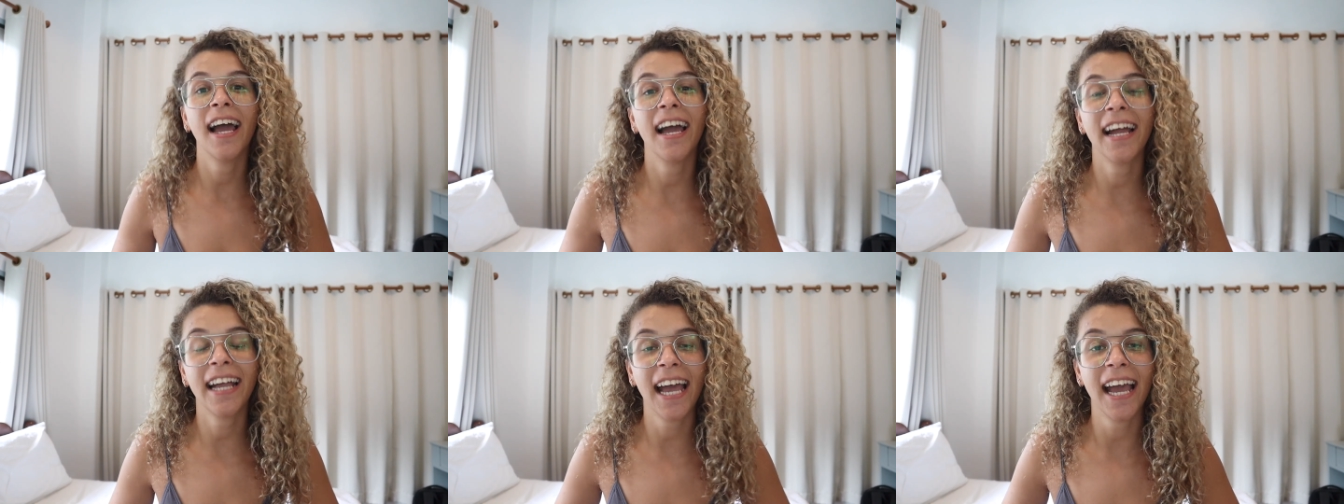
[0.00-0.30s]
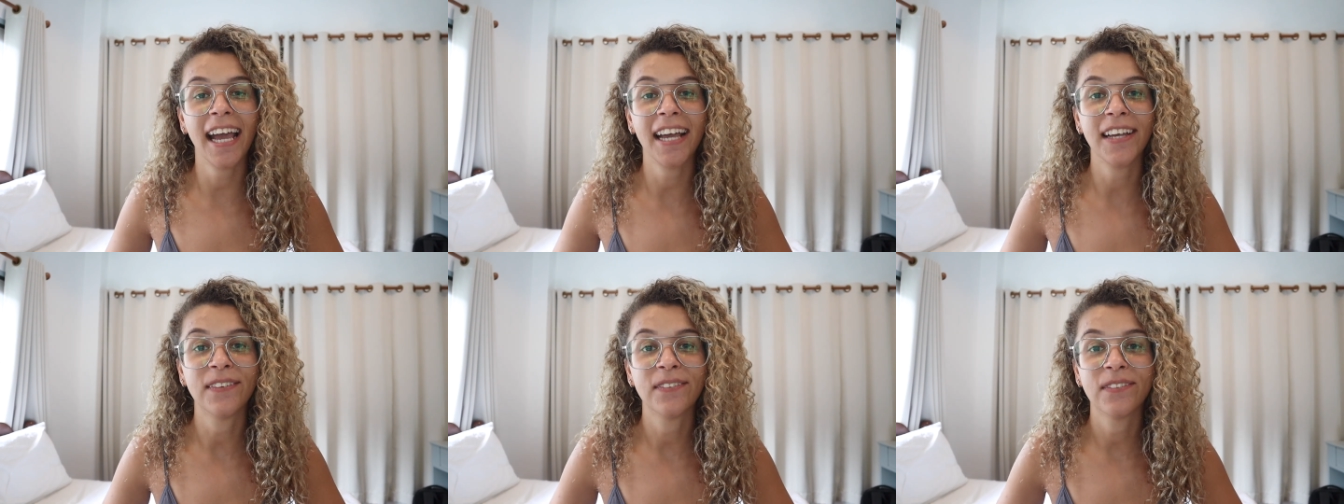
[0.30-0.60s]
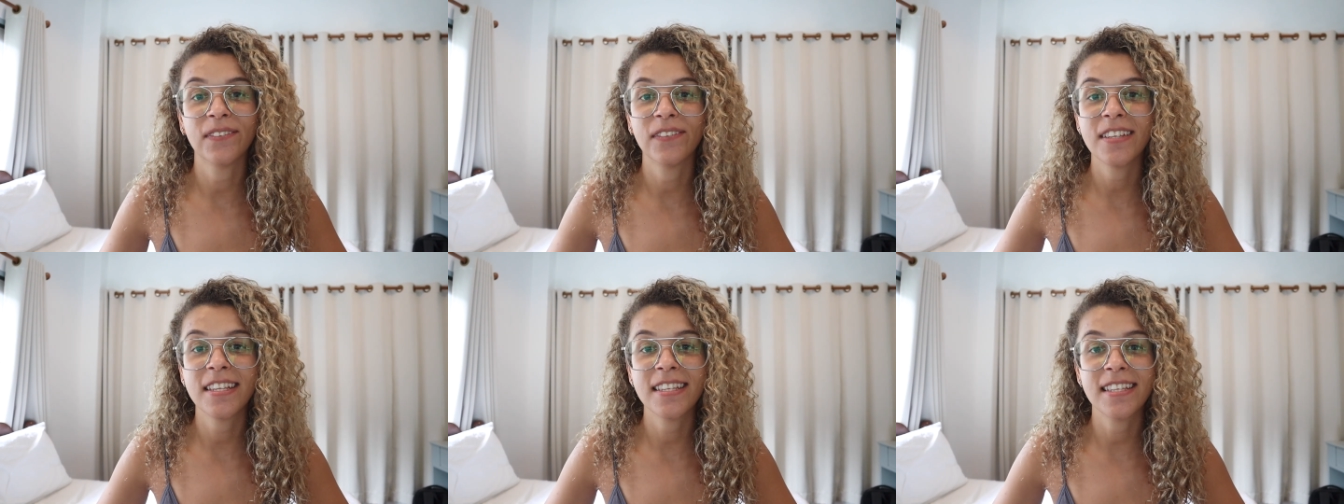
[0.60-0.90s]
Okay,
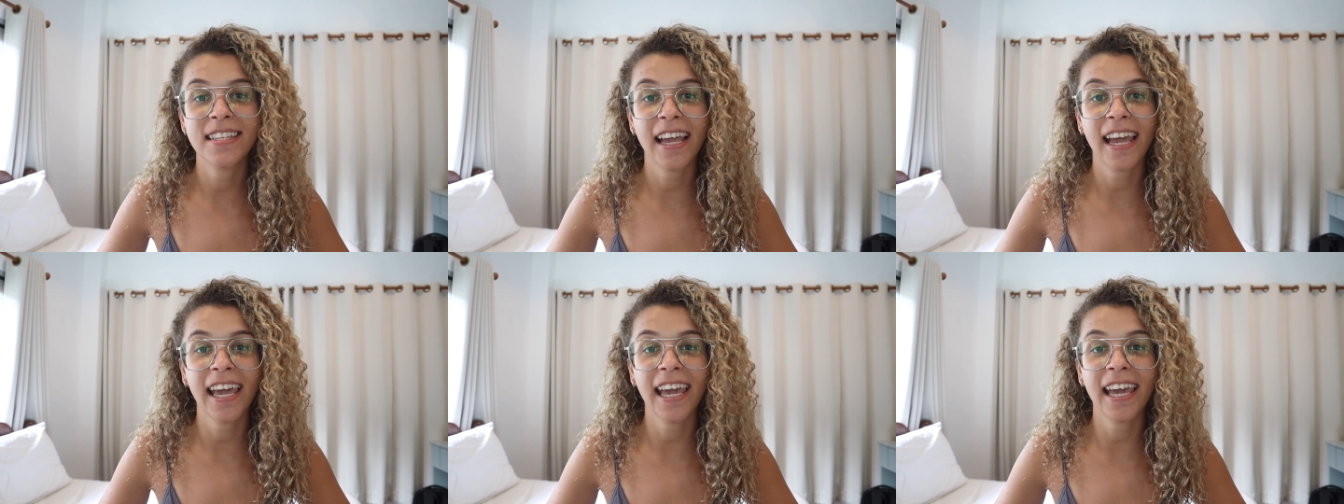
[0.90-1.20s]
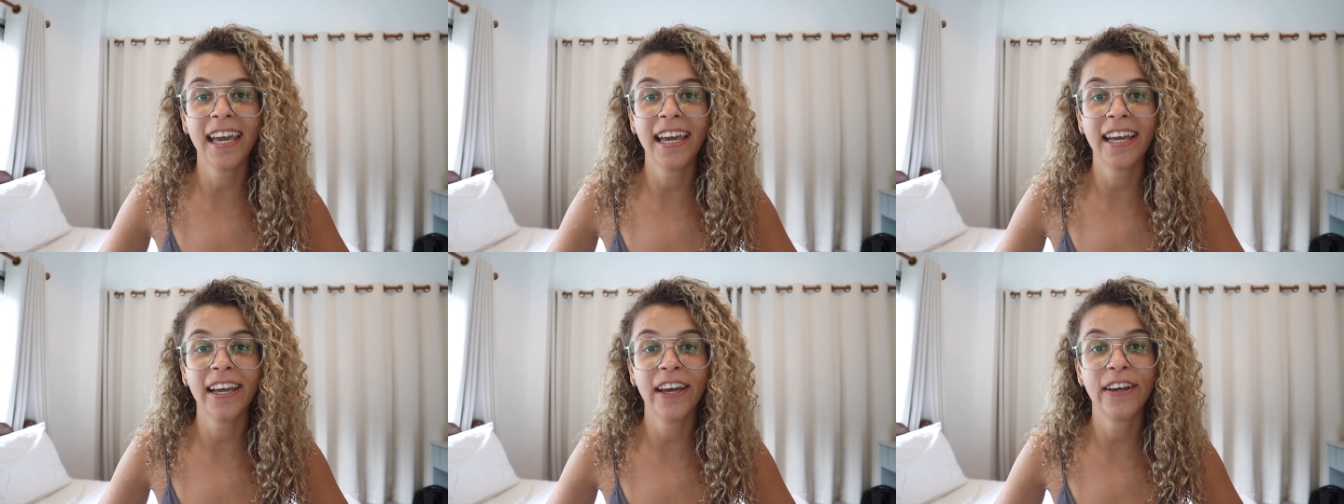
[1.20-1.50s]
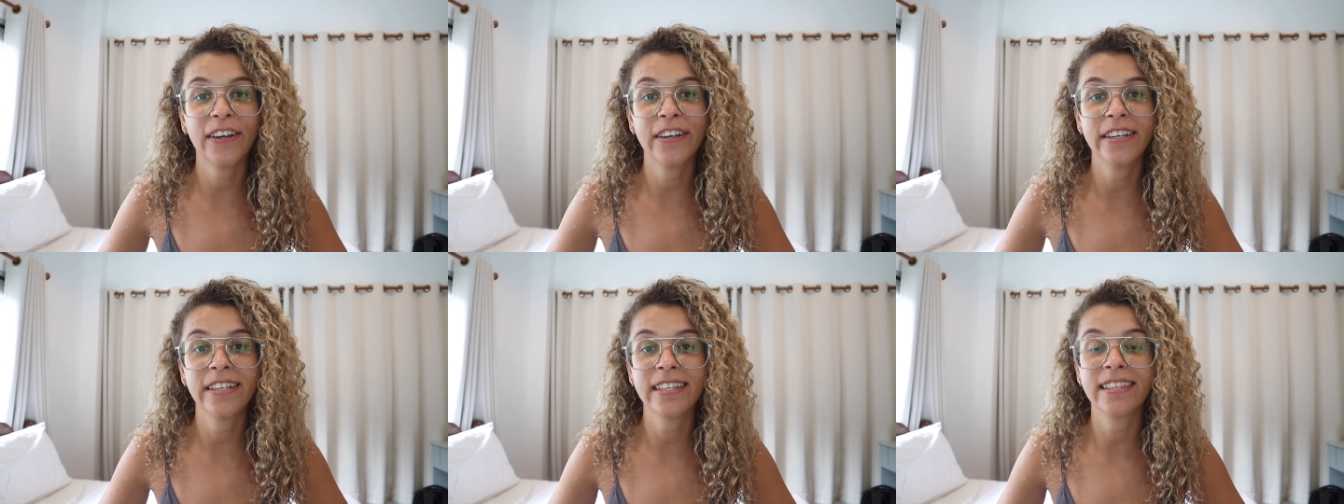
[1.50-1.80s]
so here
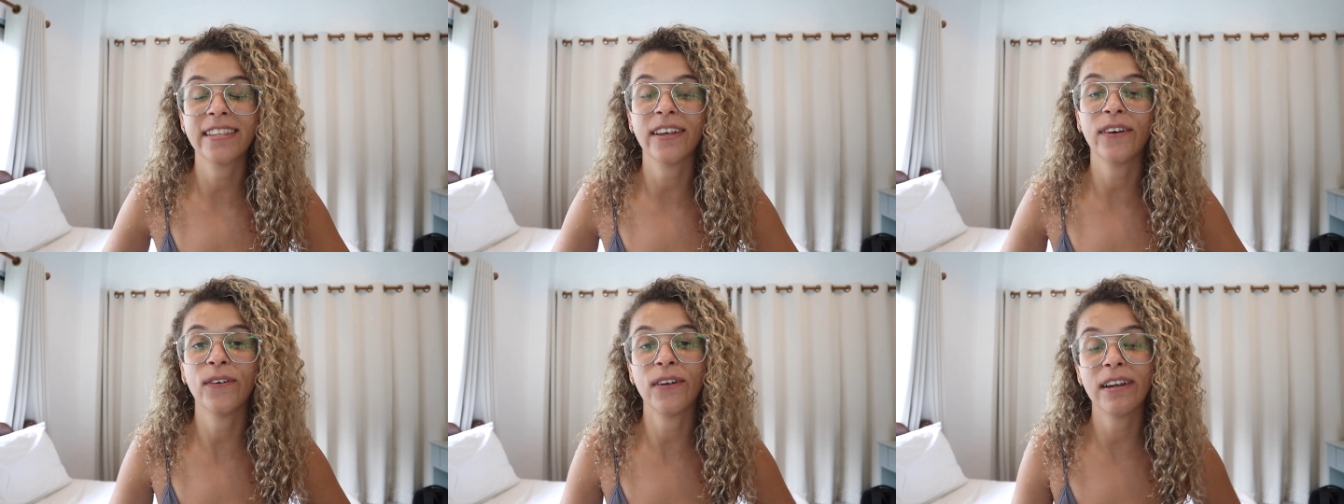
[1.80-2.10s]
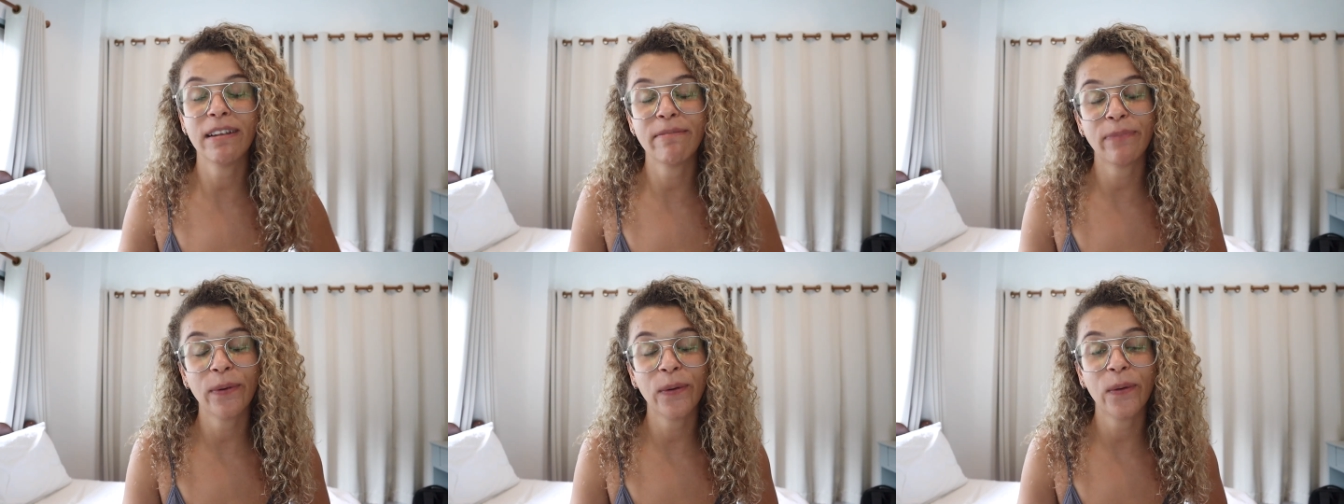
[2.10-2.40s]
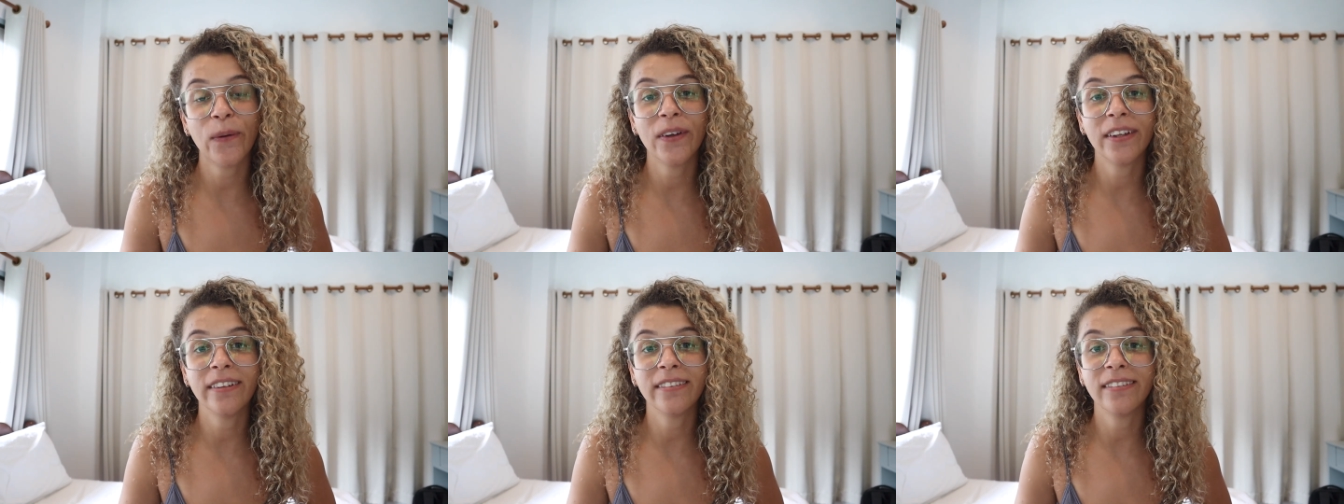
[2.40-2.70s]
goes the
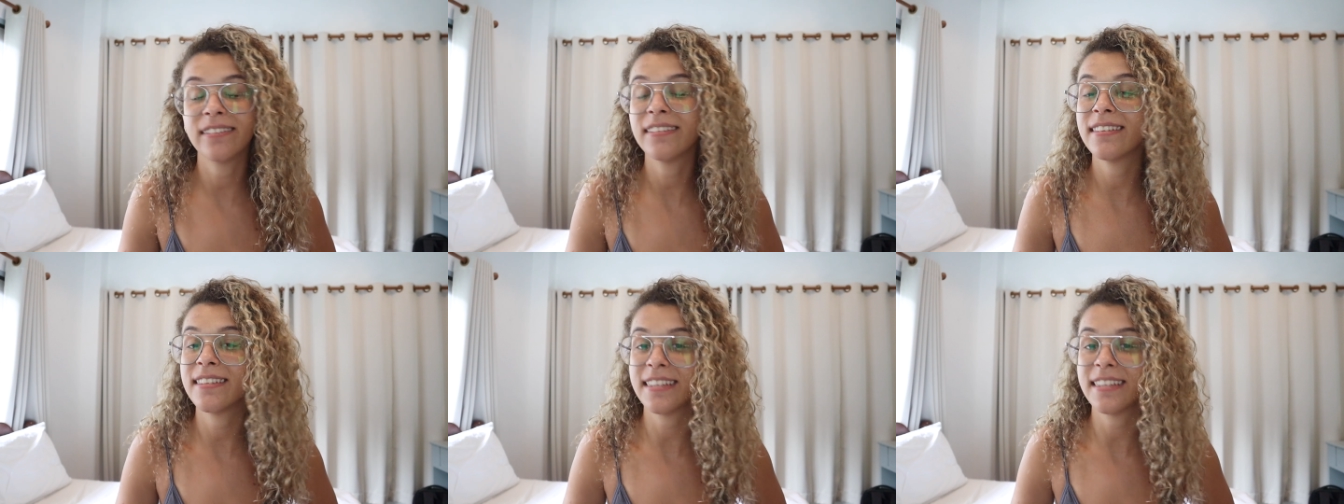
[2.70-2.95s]
all-important